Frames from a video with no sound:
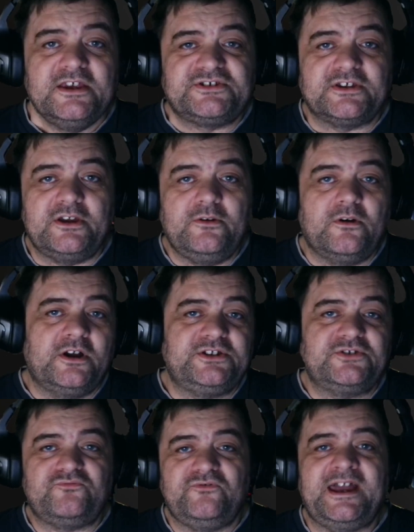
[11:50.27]
so I
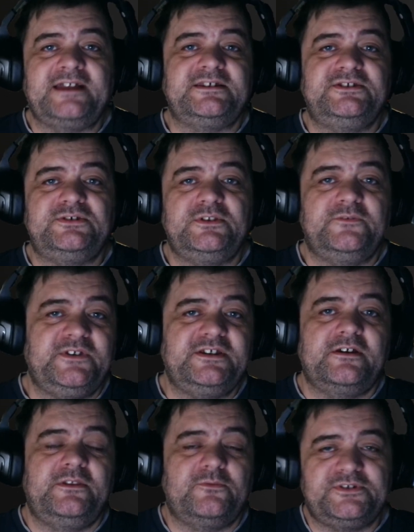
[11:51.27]
just reacted to the
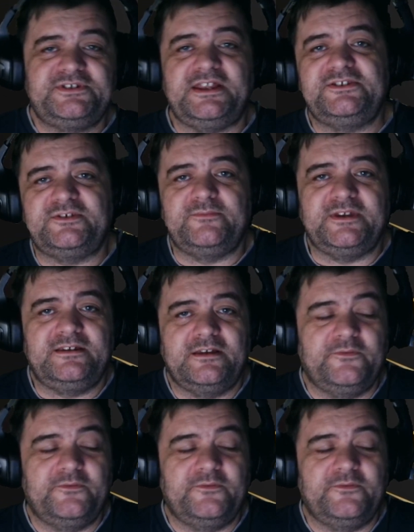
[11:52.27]
video that was sent to me.